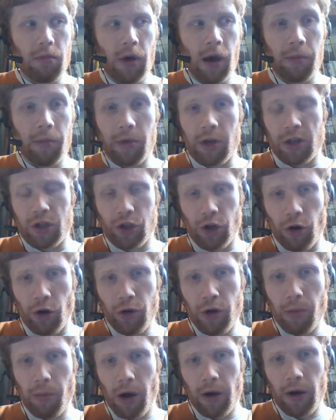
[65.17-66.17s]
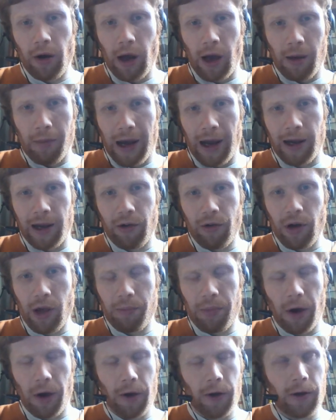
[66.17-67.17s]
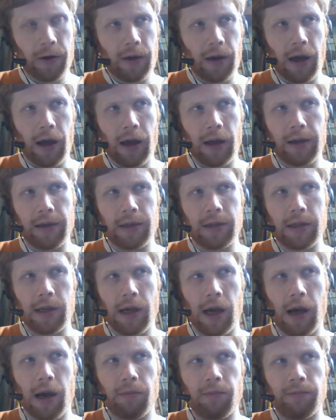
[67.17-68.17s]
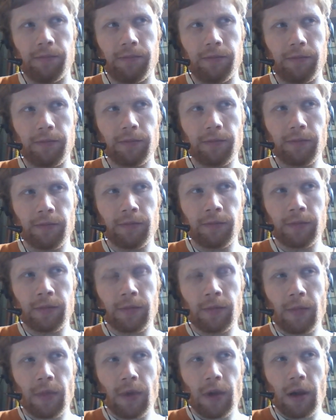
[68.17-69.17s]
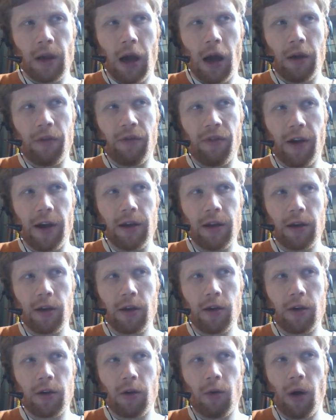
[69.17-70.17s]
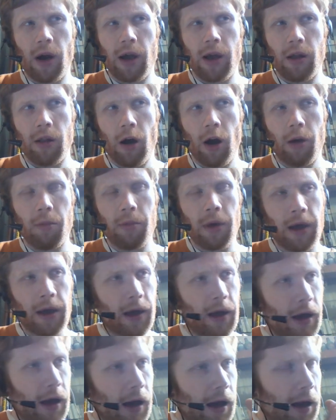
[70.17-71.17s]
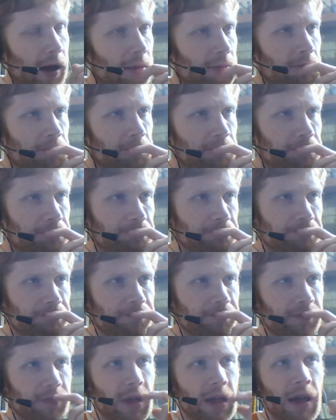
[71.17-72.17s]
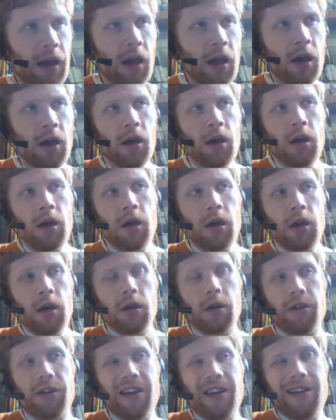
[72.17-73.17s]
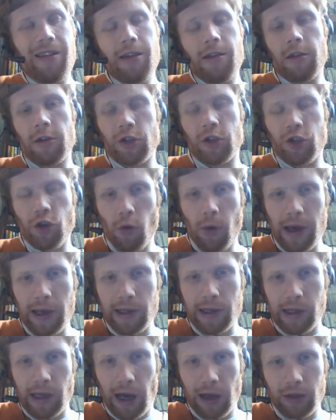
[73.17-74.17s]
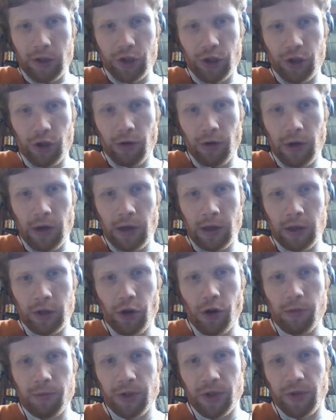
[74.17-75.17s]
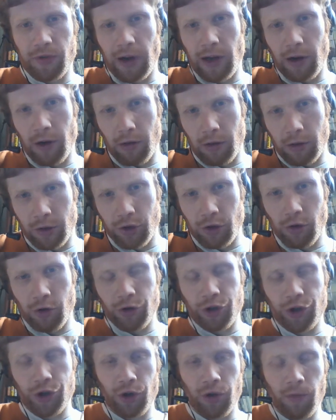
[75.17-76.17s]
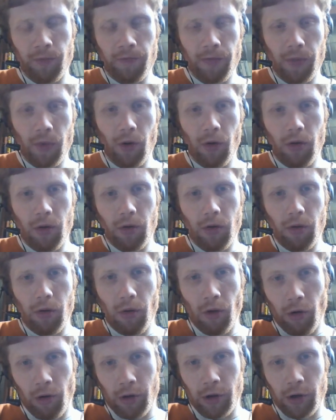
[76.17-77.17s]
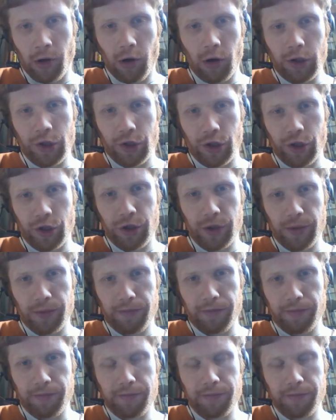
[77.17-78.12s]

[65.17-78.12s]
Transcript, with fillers: I'm concerned about it. I'm angry about it, and um, I find it quite alarming. Um, clearly, there's no easy answer in terms of either the solution or the causes.